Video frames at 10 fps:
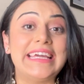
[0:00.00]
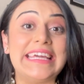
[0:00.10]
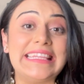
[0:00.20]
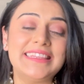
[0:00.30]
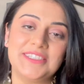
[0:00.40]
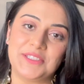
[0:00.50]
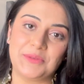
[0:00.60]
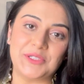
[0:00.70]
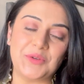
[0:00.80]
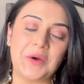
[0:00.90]
In this
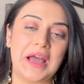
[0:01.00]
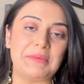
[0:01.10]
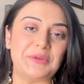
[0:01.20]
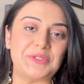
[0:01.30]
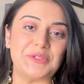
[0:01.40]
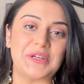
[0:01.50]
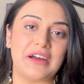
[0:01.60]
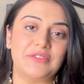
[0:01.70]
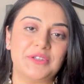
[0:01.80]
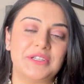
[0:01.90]
video, I'm going to
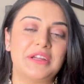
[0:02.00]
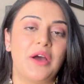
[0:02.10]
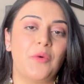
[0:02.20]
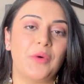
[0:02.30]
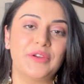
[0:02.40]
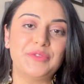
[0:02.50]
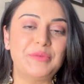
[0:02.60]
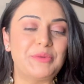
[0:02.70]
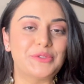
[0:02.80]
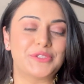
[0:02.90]
cover one of
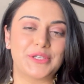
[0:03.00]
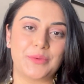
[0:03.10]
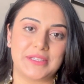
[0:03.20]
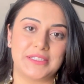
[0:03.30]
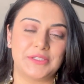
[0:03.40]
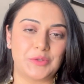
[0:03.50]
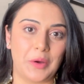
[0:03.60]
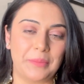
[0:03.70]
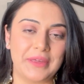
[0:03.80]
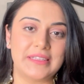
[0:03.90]
the most requested
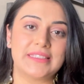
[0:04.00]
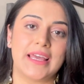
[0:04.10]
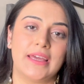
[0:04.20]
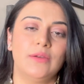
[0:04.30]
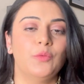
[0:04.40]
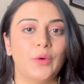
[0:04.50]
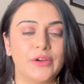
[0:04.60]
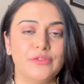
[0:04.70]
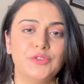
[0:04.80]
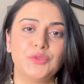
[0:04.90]
topics and
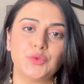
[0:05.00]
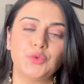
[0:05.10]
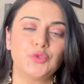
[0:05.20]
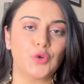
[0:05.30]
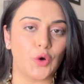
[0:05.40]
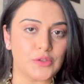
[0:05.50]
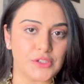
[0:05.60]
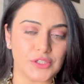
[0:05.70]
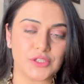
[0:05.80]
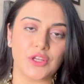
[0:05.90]
one of the root
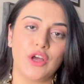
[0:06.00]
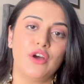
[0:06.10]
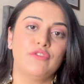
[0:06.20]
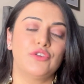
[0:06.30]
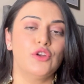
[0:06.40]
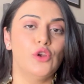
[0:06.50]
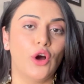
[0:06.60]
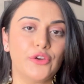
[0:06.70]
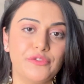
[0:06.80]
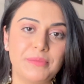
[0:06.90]
causes for a
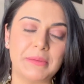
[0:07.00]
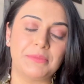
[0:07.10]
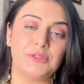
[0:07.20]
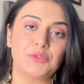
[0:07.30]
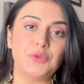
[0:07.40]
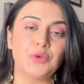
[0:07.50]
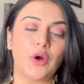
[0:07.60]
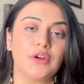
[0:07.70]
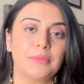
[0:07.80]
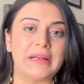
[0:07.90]
lot of people to
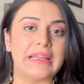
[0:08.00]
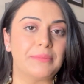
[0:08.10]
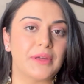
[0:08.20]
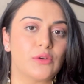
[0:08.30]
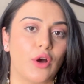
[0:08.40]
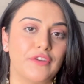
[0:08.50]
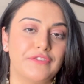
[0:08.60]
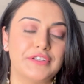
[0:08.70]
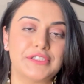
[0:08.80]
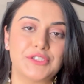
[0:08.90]
not build up their
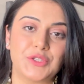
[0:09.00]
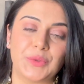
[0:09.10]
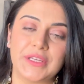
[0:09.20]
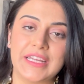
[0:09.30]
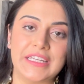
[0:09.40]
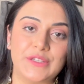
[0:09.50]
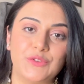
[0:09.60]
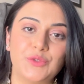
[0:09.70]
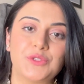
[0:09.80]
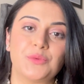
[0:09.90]
confidence during
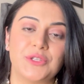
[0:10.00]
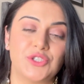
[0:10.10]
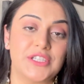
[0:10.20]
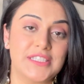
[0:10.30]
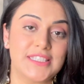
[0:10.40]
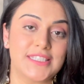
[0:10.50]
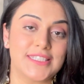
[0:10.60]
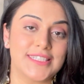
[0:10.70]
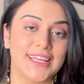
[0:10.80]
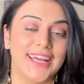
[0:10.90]
interviews, which
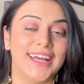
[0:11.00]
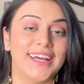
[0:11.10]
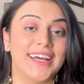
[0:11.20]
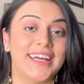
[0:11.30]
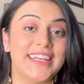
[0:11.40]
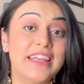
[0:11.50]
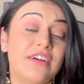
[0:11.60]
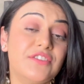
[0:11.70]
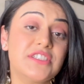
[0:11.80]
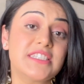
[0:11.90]
is
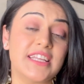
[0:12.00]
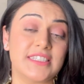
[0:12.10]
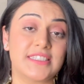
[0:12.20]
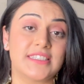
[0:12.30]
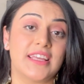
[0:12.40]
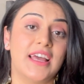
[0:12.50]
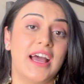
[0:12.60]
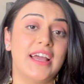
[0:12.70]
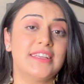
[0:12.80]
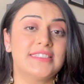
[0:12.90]
nervousness.
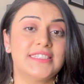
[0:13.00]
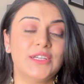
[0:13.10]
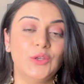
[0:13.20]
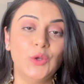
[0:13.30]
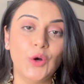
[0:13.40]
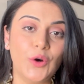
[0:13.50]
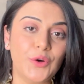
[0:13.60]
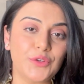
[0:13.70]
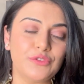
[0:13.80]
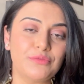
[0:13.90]
I see a
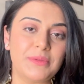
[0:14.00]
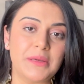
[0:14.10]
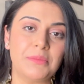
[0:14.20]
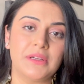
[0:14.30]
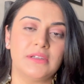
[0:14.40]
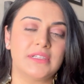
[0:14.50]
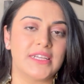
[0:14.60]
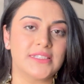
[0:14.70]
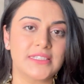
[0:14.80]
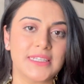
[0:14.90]
lot of people
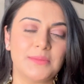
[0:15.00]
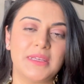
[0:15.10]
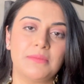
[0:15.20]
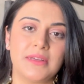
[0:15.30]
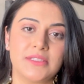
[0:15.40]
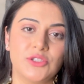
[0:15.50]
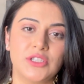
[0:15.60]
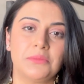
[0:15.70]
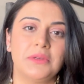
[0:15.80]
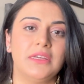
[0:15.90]
texting me,
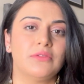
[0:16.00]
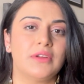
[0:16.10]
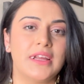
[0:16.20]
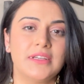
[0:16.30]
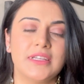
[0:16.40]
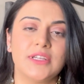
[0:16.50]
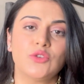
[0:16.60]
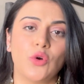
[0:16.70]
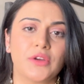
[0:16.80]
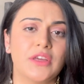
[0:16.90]
messaging me,
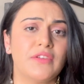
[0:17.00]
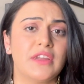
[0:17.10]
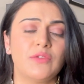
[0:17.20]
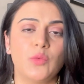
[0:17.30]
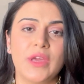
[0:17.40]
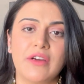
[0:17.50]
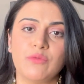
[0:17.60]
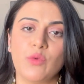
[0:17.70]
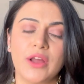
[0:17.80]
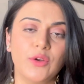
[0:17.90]
ranting, talking whenever we have
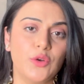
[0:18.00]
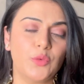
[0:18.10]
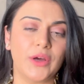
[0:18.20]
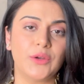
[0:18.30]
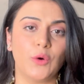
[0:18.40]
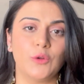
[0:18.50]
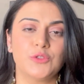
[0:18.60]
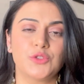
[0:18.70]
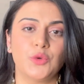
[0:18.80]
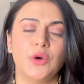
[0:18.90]
one-on-one
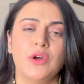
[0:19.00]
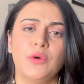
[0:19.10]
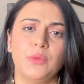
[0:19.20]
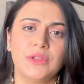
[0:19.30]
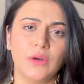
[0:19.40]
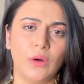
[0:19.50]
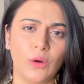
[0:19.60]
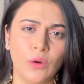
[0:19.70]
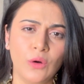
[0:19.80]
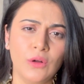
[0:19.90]
also with
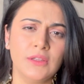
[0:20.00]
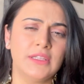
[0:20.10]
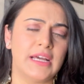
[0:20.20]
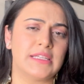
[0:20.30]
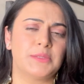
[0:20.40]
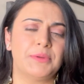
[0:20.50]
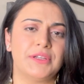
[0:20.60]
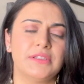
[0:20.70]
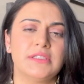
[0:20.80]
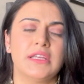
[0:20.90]
all the
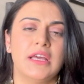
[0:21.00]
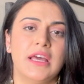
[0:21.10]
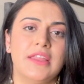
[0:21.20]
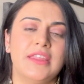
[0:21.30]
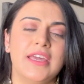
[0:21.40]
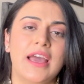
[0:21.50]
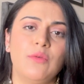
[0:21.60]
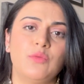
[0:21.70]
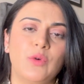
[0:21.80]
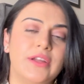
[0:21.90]
aspirants. They
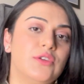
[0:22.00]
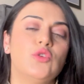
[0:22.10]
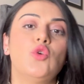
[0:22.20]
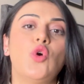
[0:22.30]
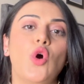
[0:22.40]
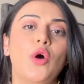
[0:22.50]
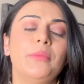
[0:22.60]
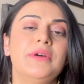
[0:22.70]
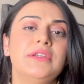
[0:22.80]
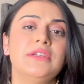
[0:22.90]
have one
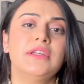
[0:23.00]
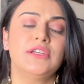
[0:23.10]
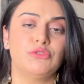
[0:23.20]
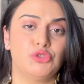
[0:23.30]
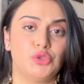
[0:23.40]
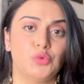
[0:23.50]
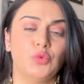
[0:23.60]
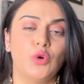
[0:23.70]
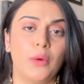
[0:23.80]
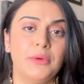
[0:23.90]
common
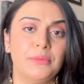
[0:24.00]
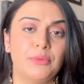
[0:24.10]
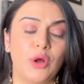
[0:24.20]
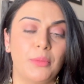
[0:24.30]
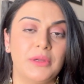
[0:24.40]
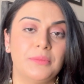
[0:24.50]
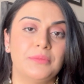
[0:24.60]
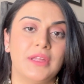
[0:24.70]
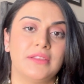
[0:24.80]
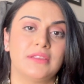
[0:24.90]
issue, common
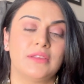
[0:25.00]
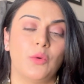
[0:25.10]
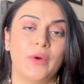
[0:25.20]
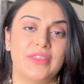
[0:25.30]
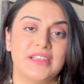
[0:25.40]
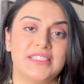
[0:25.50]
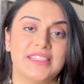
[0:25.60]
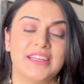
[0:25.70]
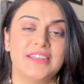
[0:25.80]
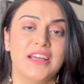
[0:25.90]
problem that when they say
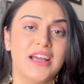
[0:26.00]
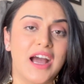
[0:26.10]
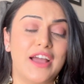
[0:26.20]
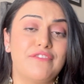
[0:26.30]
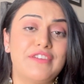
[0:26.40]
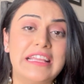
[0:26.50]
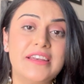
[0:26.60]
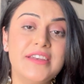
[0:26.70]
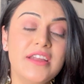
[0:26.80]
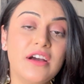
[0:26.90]
that I feel
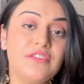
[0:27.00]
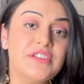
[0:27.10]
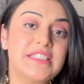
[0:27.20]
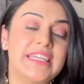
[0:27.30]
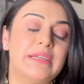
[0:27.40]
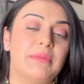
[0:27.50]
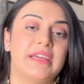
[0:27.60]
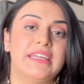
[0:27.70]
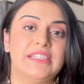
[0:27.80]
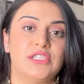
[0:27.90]
nervous in
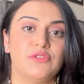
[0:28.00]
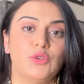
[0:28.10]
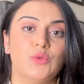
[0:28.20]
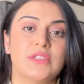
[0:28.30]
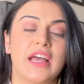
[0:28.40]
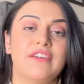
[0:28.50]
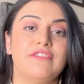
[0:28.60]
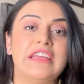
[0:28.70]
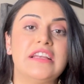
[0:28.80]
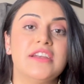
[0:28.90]
my interviews, I
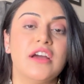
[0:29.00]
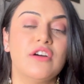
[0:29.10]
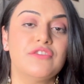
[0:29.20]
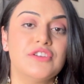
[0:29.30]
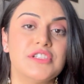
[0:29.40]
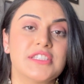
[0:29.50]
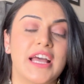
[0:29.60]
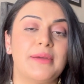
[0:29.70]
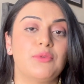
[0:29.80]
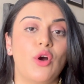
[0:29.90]
feel nervous,
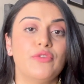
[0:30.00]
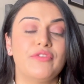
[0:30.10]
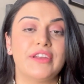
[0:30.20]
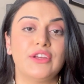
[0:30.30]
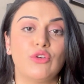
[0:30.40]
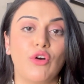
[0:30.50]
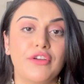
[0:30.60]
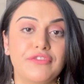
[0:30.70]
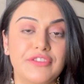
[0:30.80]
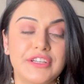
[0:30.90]
I'm not very
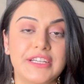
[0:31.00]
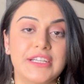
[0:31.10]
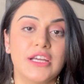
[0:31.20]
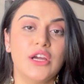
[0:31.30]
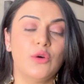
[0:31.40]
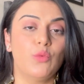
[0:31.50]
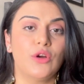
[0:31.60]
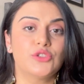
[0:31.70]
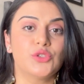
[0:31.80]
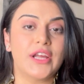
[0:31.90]
confident,
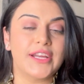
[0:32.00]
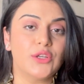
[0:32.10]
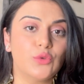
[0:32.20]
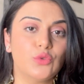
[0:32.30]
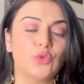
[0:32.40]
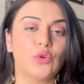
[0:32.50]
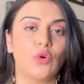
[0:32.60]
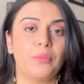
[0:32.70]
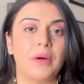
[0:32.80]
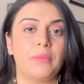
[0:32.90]
what should I do to
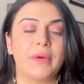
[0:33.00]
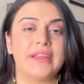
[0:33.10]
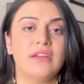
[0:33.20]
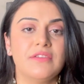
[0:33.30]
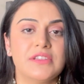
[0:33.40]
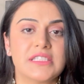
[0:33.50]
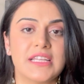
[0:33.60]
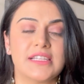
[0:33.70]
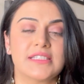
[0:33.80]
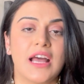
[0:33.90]
cope up my
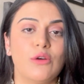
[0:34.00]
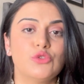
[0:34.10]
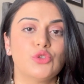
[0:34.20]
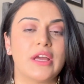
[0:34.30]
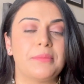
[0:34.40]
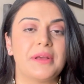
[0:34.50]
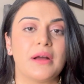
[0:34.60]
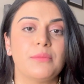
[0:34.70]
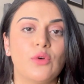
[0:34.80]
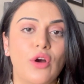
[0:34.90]
nervousness, how should I
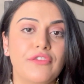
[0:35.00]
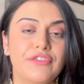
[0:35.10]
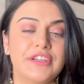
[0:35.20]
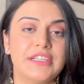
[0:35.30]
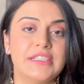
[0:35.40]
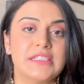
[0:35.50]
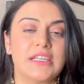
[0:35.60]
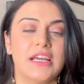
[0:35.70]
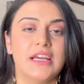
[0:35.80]
become confident?